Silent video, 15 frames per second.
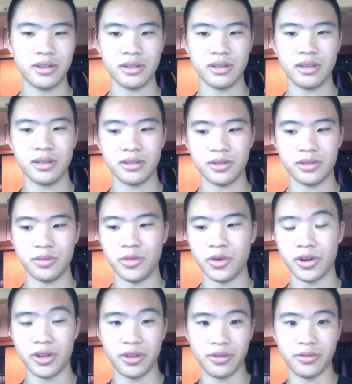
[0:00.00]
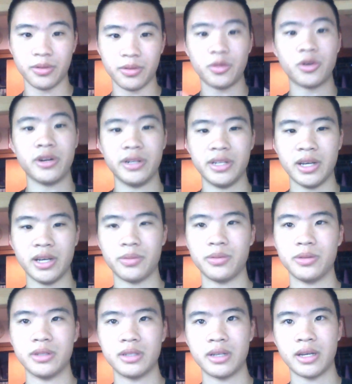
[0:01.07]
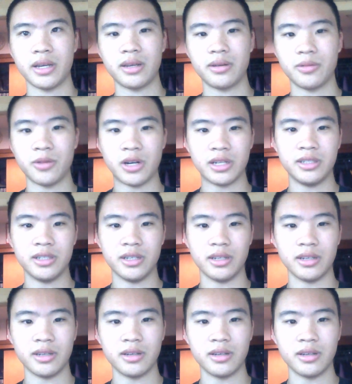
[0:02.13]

into even more in depth, was like watching